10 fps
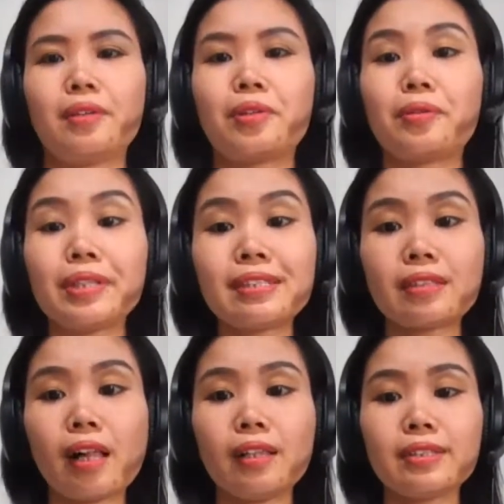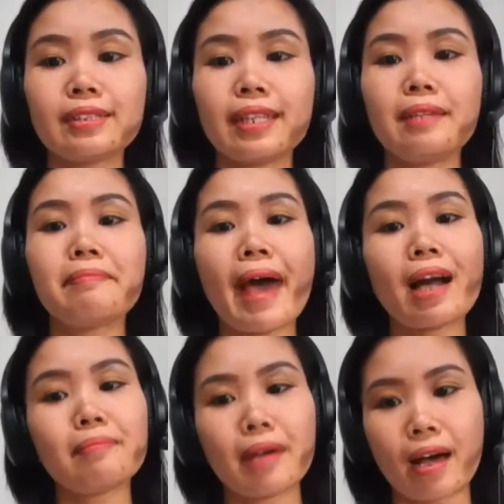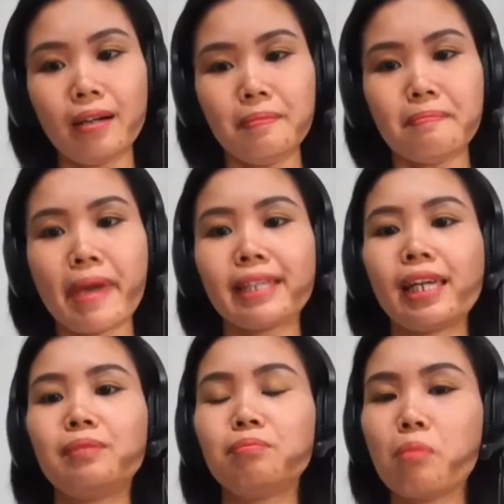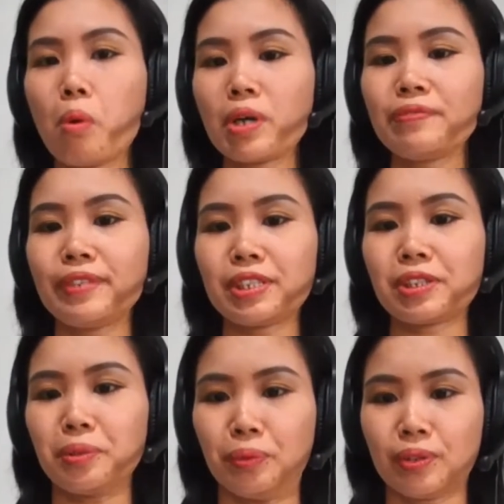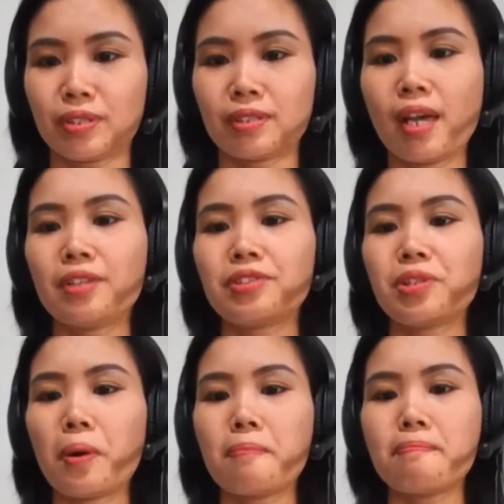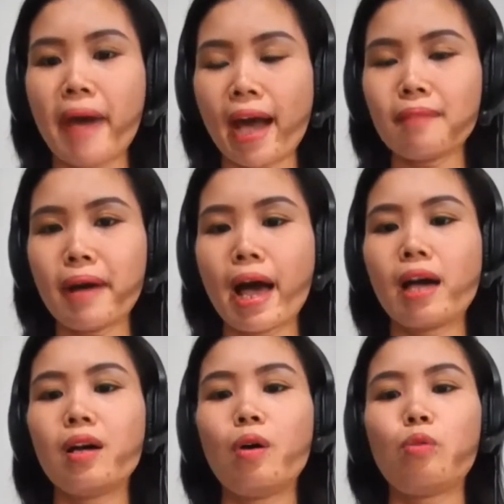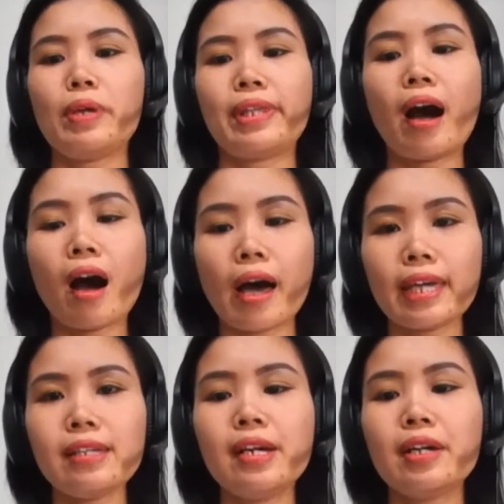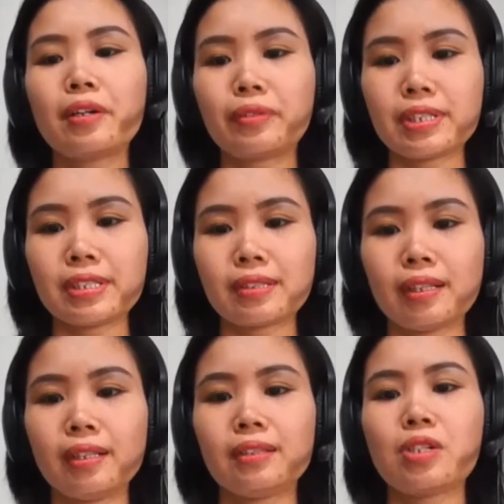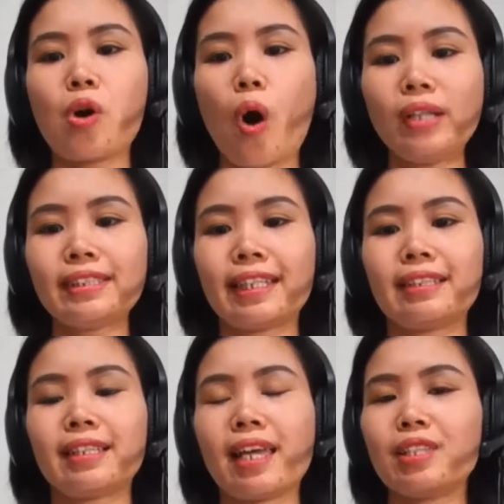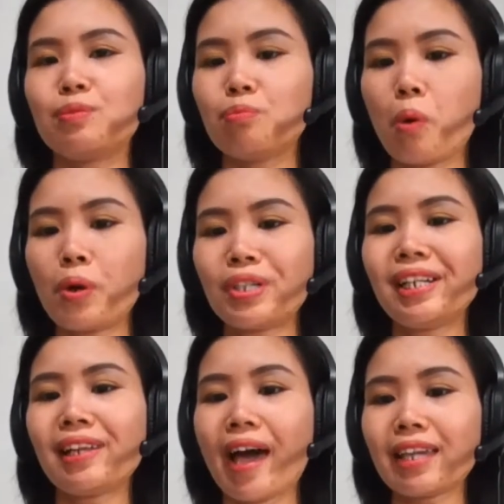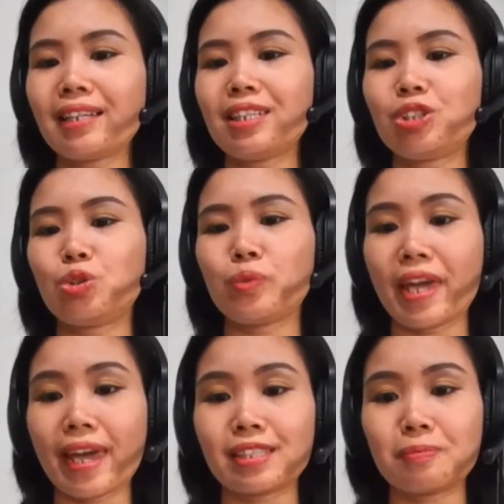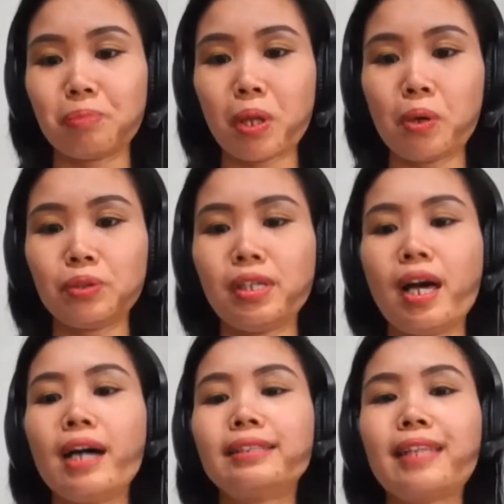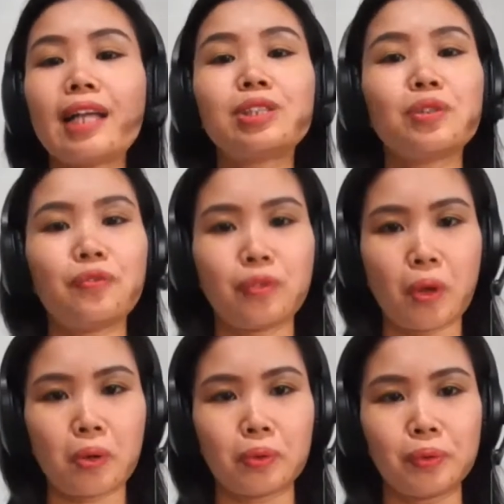Crystals in magma make it more viscous, so magma with a high crystal content is more likely to explode than to flow.